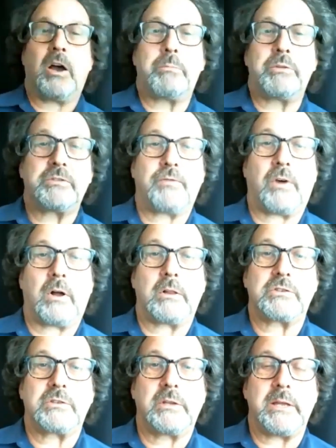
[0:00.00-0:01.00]
us fall
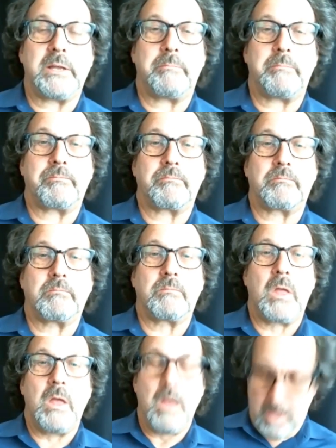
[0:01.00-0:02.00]
asleep.
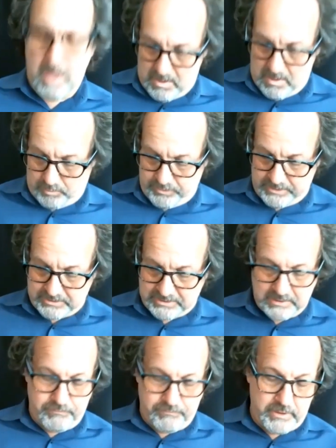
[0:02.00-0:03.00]
Well, this is a
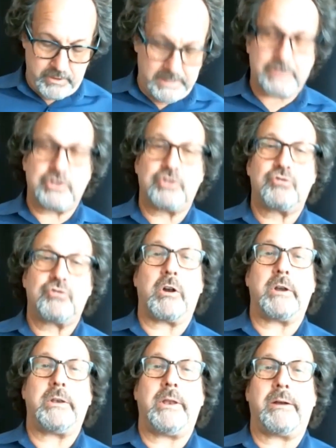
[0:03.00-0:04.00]
very
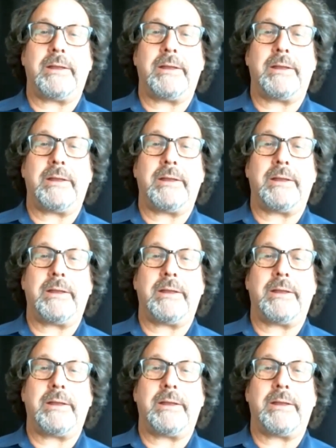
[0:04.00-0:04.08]
extraordinary